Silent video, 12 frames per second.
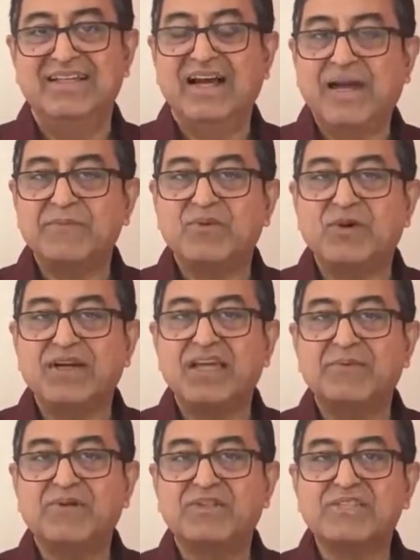I'm talking
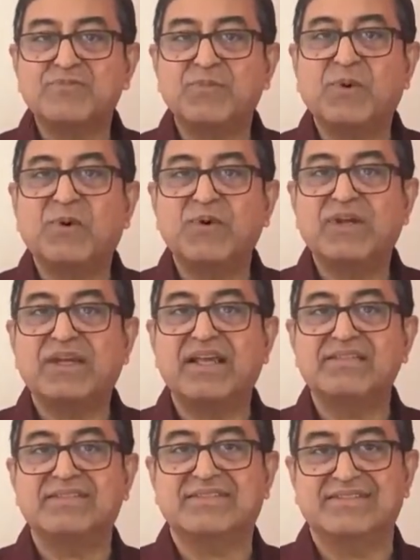about the small
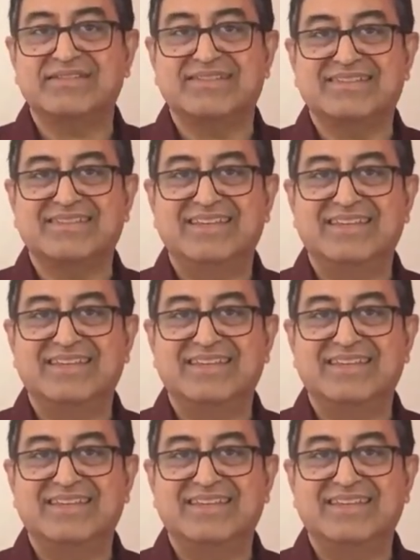transitions.